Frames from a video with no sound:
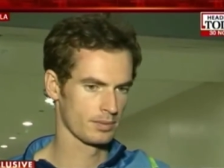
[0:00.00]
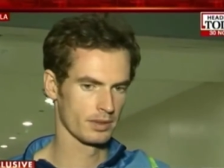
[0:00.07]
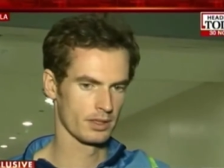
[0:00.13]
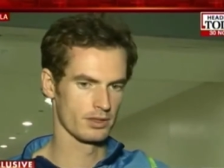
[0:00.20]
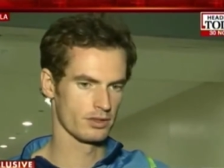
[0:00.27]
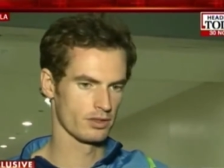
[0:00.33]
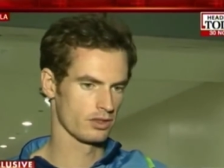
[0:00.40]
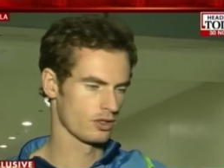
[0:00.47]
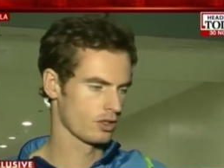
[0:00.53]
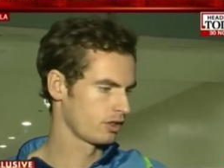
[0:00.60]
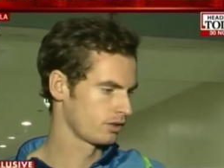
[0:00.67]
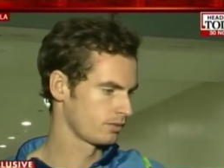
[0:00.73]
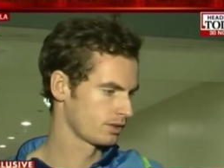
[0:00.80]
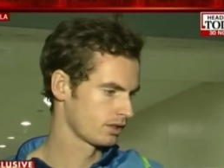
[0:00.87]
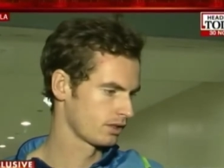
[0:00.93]
the players are
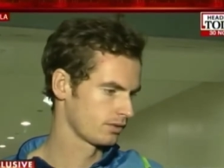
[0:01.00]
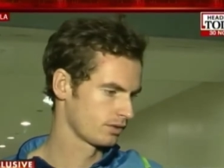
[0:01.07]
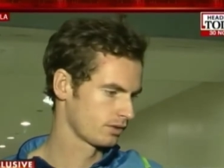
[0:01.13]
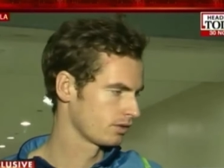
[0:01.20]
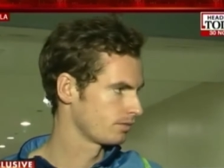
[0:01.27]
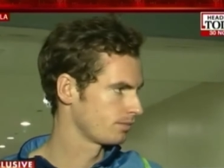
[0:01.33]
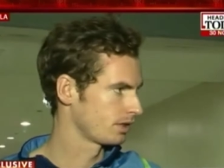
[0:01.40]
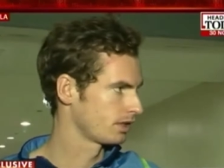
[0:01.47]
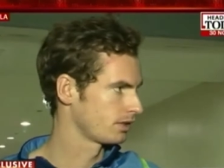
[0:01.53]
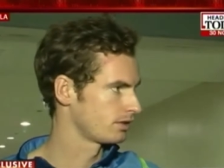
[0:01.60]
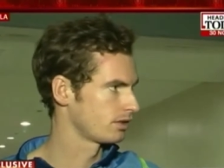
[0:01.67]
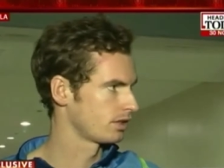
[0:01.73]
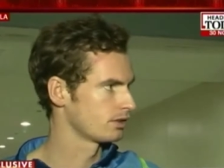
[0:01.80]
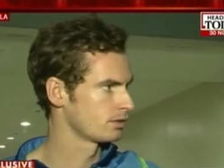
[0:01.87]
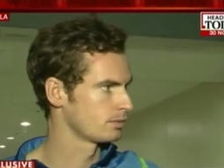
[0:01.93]
enjoying themselves. So
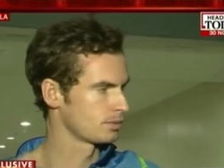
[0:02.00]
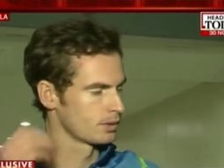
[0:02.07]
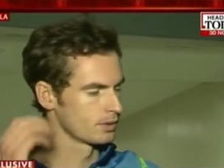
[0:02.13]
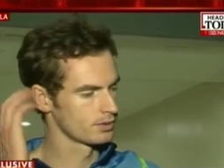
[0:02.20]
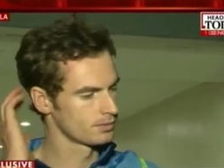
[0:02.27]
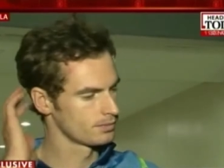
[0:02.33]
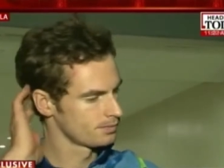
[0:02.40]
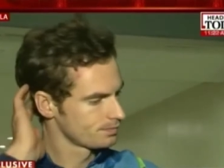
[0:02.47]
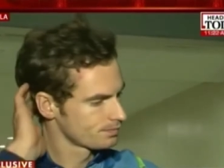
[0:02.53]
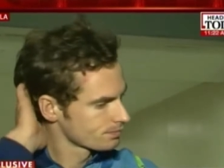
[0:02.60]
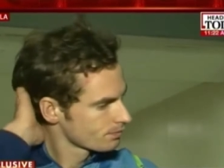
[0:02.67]
that's that's important.